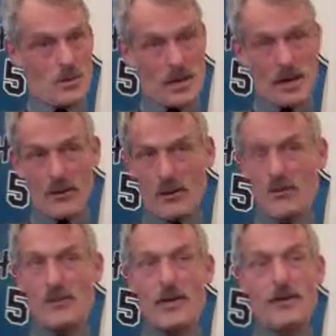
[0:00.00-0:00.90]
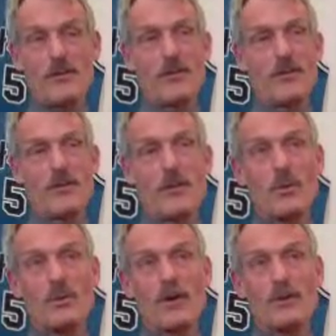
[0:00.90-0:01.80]
Well, we found that
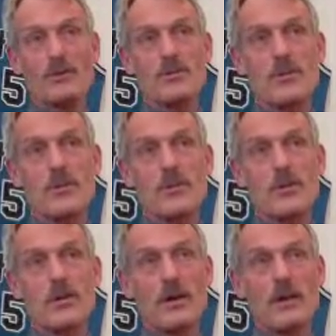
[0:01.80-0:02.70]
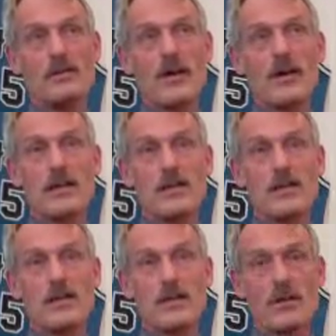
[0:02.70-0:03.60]
we got so excited
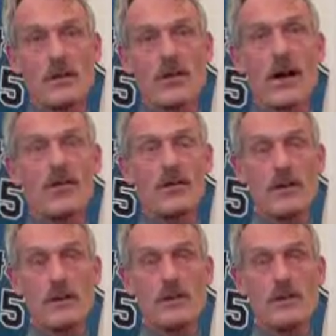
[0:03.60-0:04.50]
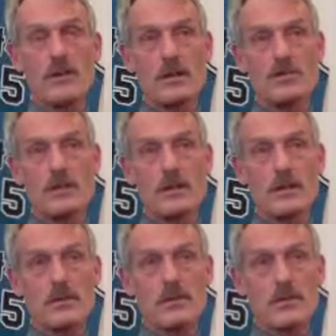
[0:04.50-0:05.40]
with a lot of our initiatives with
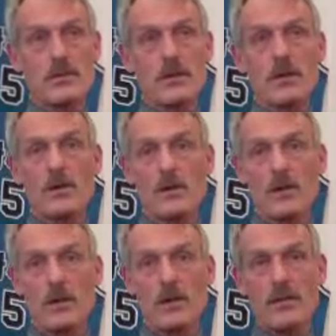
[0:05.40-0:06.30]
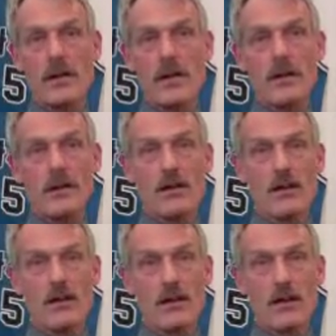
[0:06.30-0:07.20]
this learning community that
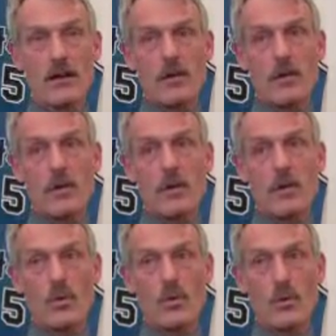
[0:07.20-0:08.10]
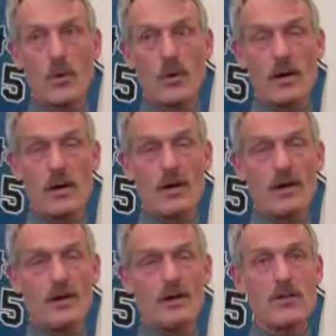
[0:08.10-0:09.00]
we were
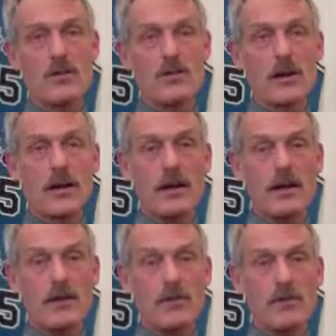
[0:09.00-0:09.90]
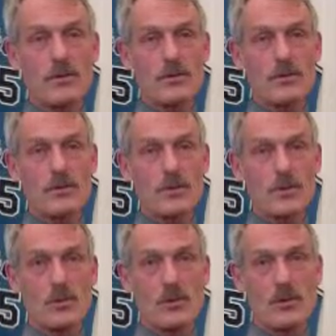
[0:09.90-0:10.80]
getting too far ahead of the
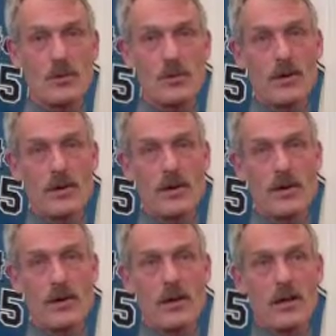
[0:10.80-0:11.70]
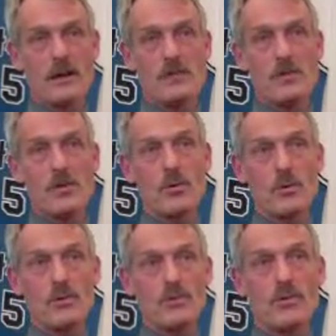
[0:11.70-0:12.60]
school board, and so
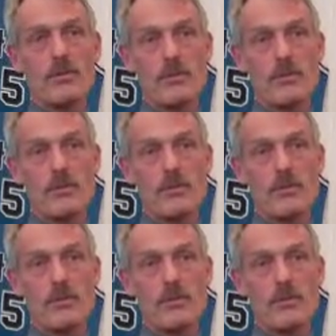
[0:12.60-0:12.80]
we've